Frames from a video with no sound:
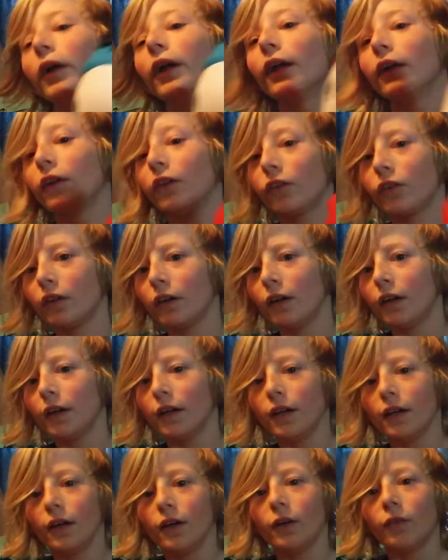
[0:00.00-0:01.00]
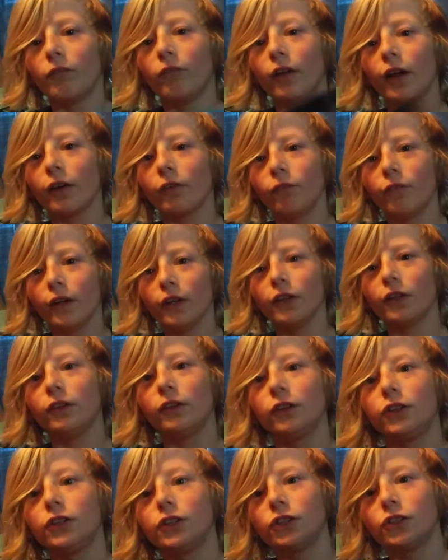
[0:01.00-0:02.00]
And I just, when I went to
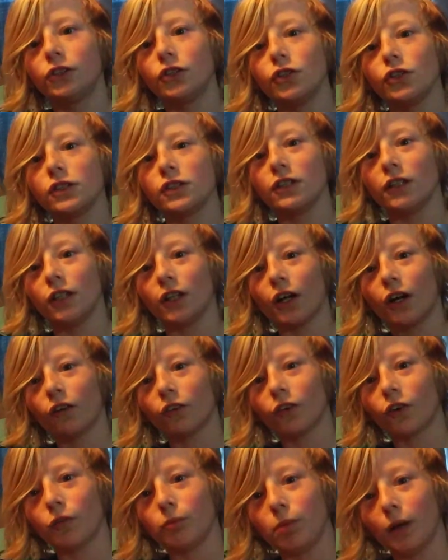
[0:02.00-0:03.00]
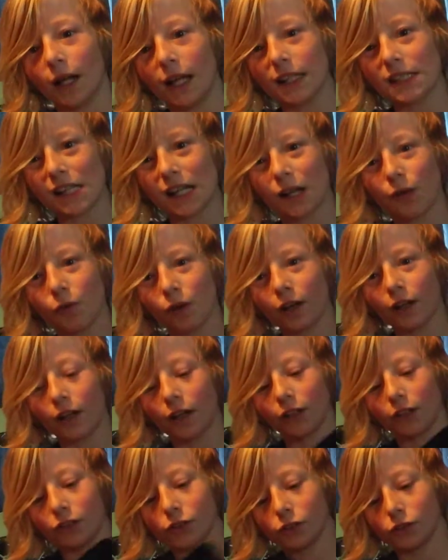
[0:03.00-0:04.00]
choosing the color of pads that I wanted,
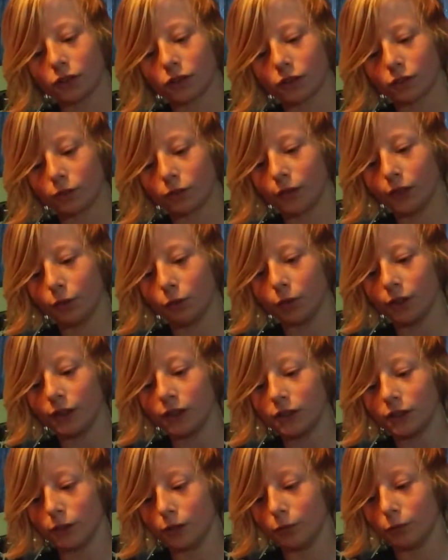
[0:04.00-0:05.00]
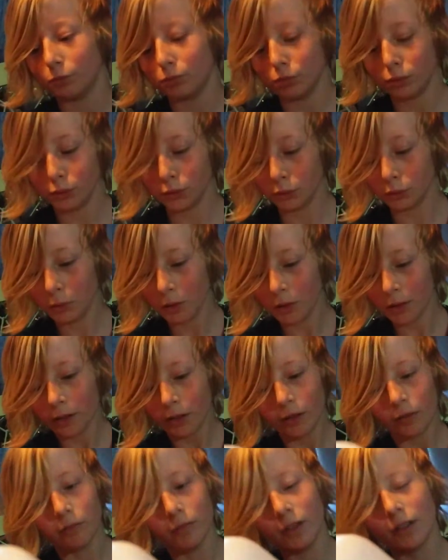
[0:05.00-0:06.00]
I chose the red, white, and blue
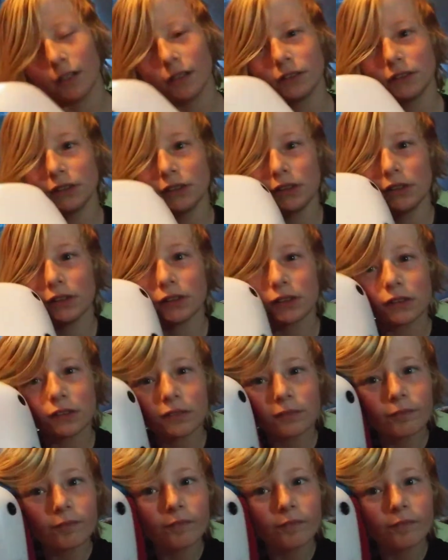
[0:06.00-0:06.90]
because it just,